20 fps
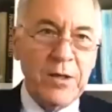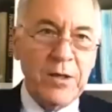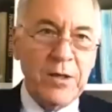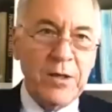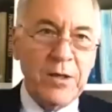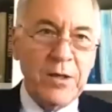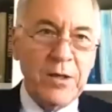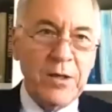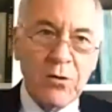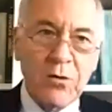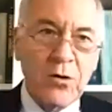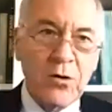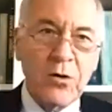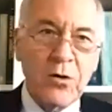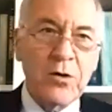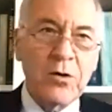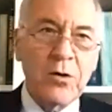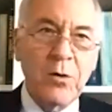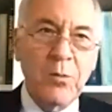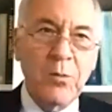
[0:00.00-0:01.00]
I have no
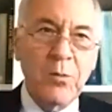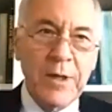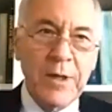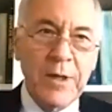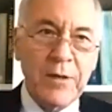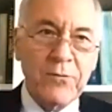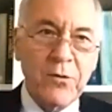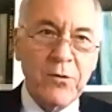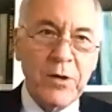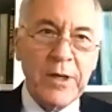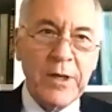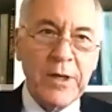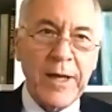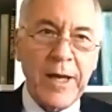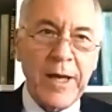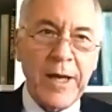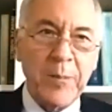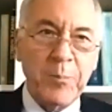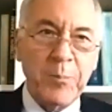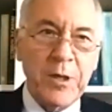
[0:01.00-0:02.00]
clue when that's going
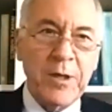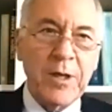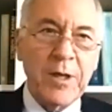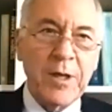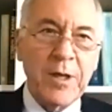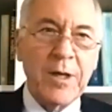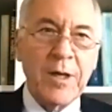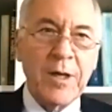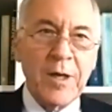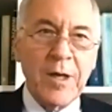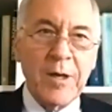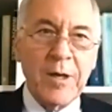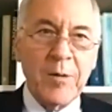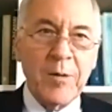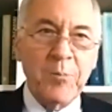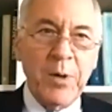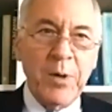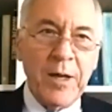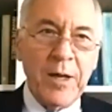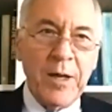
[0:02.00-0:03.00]
to happen.
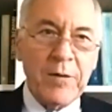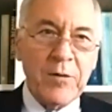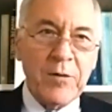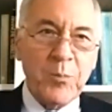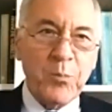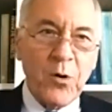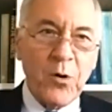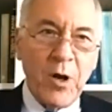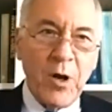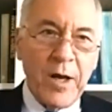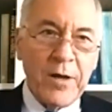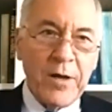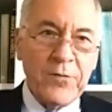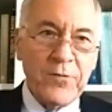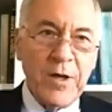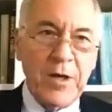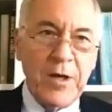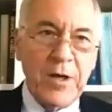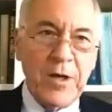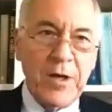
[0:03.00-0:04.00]
But the
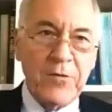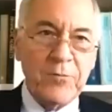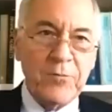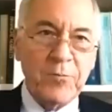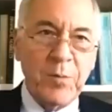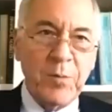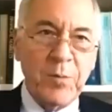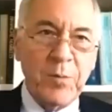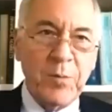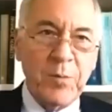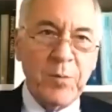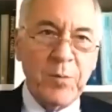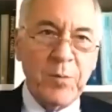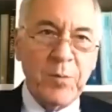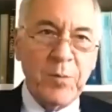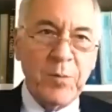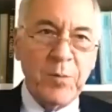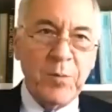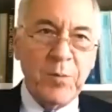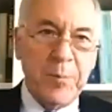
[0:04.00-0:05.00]
process by which
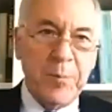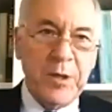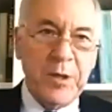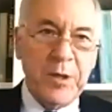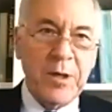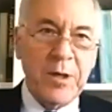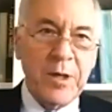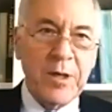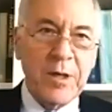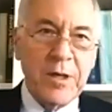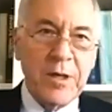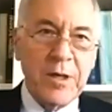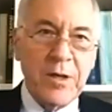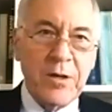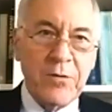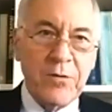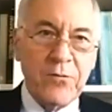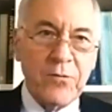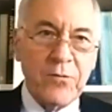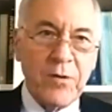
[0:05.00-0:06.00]
it'll happen
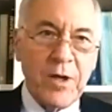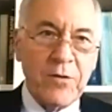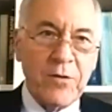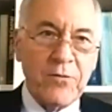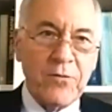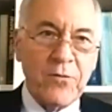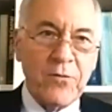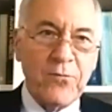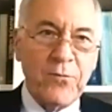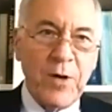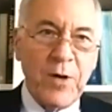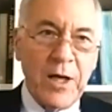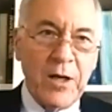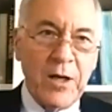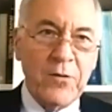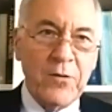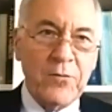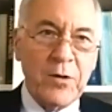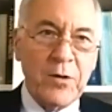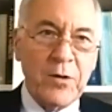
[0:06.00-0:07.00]
is, is as
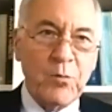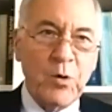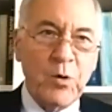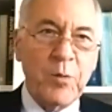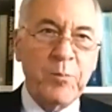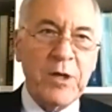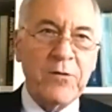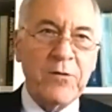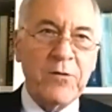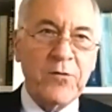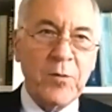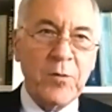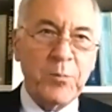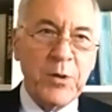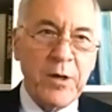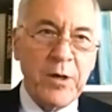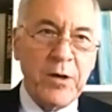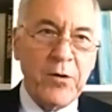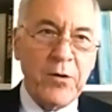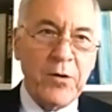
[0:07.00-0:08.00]
follows. There will be
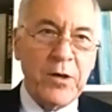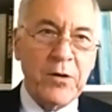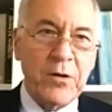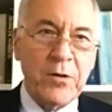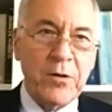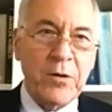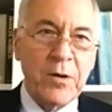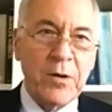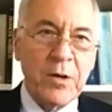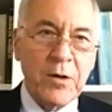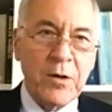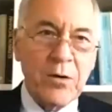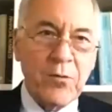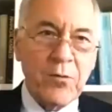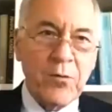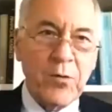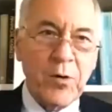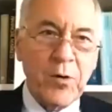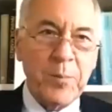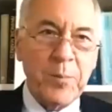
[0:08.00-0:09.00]
superior
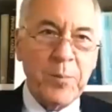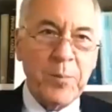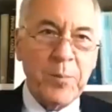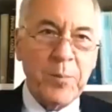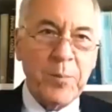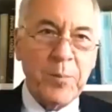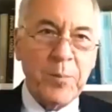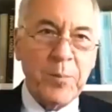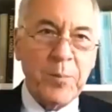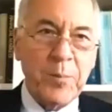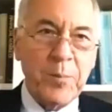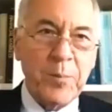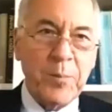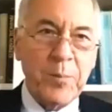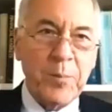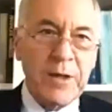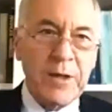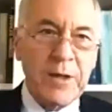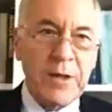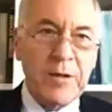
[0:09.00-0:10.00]
cryptos
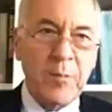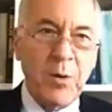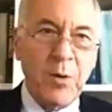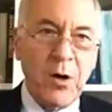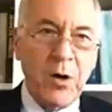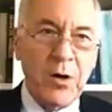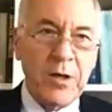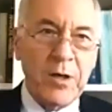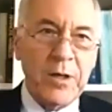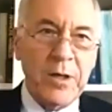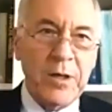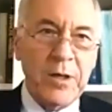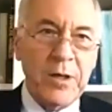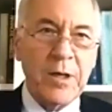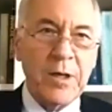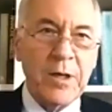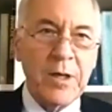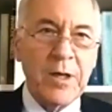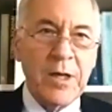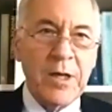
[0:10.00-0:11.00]
entering the market